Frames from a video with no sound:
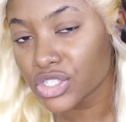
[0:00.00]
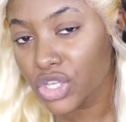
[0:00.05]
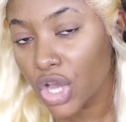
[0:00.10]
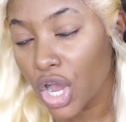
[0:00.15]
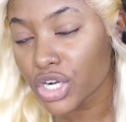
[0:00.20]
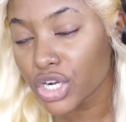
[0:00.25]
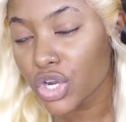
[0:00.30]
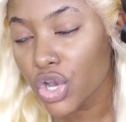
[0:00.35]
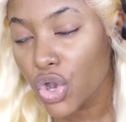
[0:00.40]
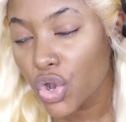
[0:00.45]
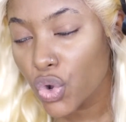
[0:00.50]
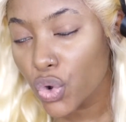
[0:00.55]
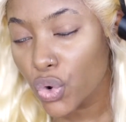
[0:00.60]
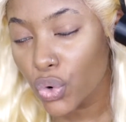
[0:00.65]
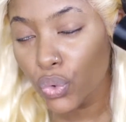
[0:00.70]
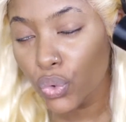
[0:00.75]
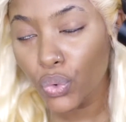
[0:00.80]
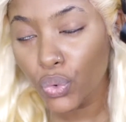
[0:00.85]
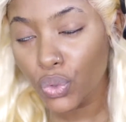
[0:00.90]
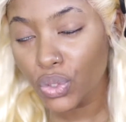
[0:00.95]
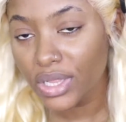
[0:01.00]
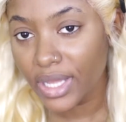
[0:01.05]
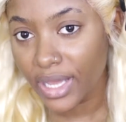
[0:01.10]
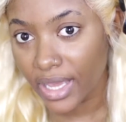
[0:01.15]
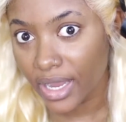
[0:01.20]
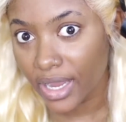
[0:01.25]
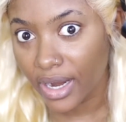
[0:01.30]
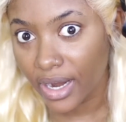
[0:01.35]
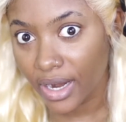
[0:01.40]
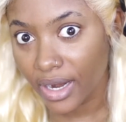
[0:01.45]
on cool
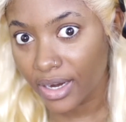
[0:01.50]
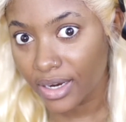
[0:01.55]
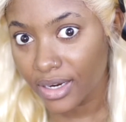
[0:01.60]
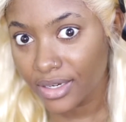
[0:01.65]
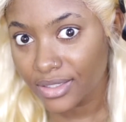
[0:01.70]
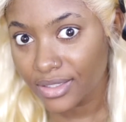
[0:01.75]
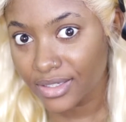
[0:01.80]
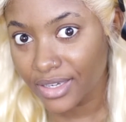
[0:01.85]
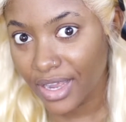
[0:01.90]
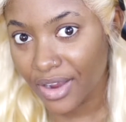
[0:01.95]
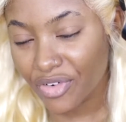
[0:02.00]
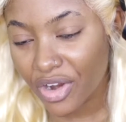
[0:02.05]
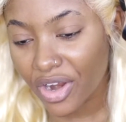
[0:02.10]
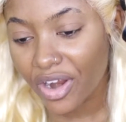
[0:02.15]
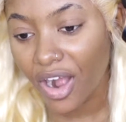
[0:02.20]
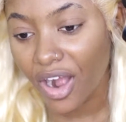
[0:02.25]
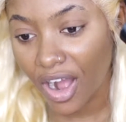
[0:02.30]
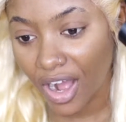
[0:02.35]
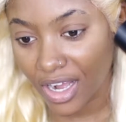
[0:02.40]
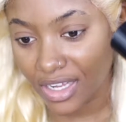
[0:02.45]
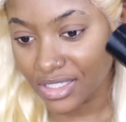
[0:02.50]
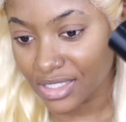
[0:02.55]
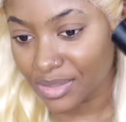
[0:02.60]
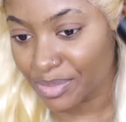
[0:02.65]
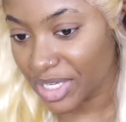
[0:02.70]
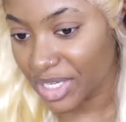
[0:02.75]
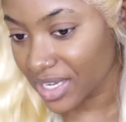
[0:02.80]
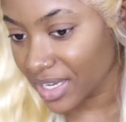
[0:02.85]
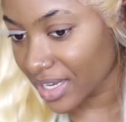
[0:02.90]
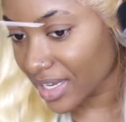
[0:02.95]
air, never hot,
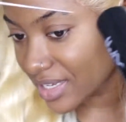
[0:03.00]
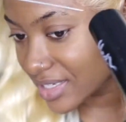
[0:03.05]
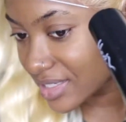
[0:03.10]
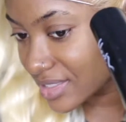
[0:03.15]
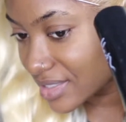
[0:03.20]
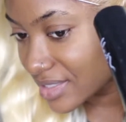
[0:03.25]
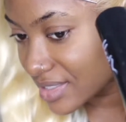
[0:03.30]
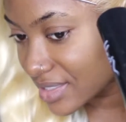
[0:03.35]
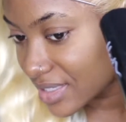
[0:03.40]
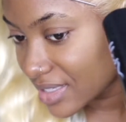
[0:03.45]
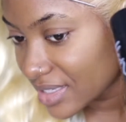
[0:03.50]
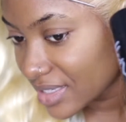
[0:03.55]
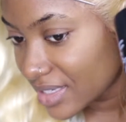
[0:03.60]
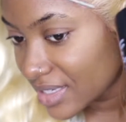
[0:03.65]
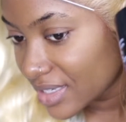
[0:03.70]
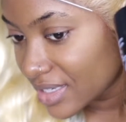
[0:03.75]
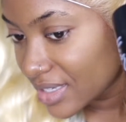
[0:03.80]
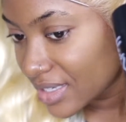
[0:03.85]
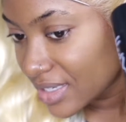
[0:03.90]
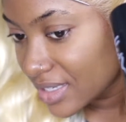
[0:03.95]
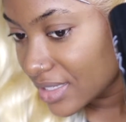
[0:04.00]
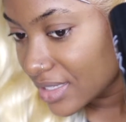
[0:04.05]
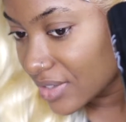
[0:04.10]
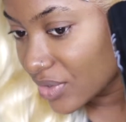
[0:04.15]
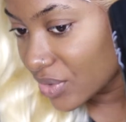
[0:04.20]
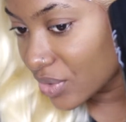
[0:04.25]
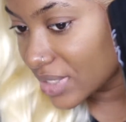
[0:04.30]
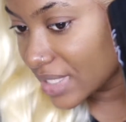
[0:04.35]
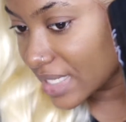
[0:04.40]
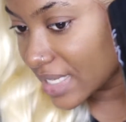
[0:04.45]
because
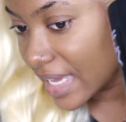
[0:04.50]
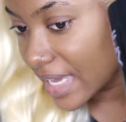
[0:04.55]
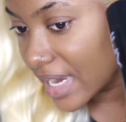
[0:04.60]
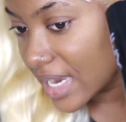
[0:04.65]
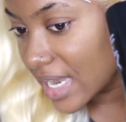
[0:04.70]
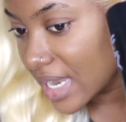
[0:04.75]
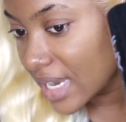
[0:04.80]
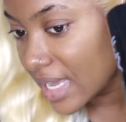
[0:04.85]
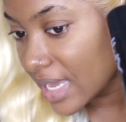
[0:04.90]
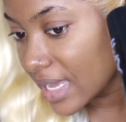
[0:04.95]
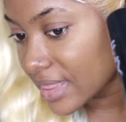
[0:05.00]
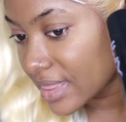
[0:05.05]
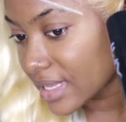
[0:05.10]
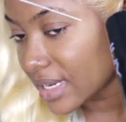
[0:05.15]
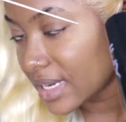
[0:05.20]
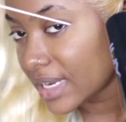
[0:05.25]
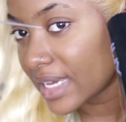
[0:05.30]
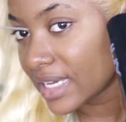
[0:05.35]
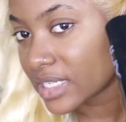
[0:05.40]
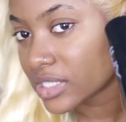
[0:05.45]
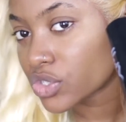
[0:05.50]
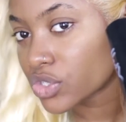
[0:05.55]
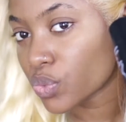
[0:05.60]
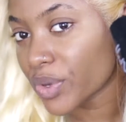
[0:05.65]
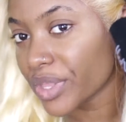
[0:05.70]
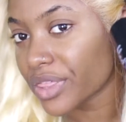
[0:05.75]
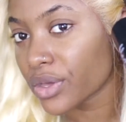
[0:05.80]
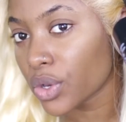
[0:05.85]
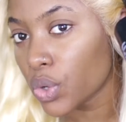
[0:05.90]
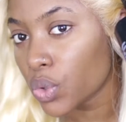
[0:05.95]
you only can lay the lace
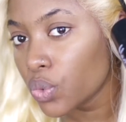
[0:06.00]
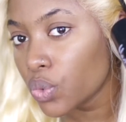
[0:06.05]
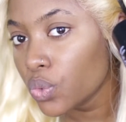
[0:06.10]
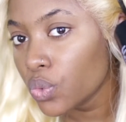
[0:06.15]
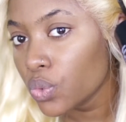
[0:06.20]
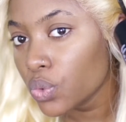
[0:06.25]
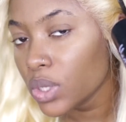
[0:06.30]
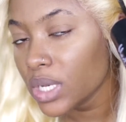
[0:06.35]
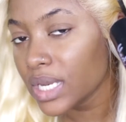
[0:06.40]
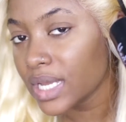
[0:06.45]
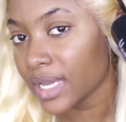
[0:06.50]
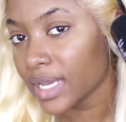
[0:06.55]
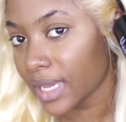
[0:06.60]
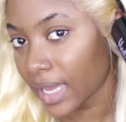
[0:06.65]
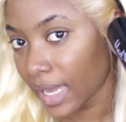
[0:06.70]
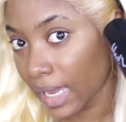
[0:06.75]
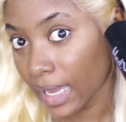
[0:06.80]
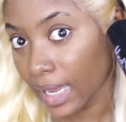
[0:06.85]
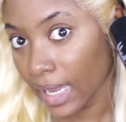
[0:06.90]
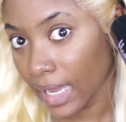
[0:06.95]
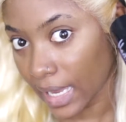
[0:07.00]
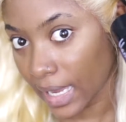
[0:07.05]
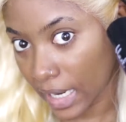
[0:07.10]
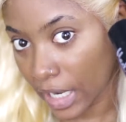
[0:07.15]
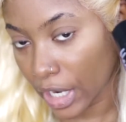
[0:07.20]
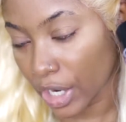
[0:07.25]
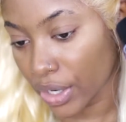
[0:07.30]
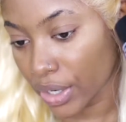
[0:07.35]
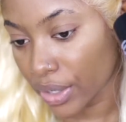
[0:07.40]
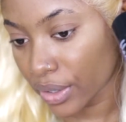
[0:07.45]
with cool
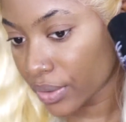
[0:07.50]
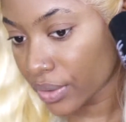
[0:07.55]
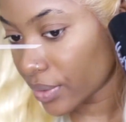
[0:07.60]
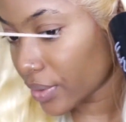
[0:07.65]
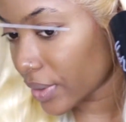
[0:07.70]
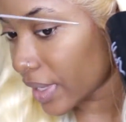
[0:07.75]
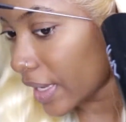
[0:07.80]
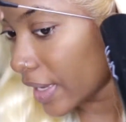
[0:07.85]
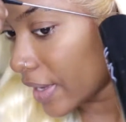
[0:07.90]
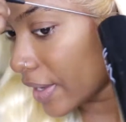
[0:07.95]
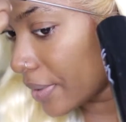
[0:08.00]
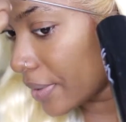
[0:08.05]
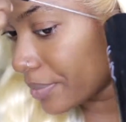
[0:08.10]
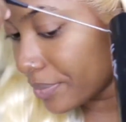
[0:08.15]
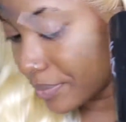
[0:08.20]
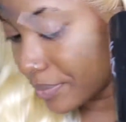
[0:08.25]
air. Okay,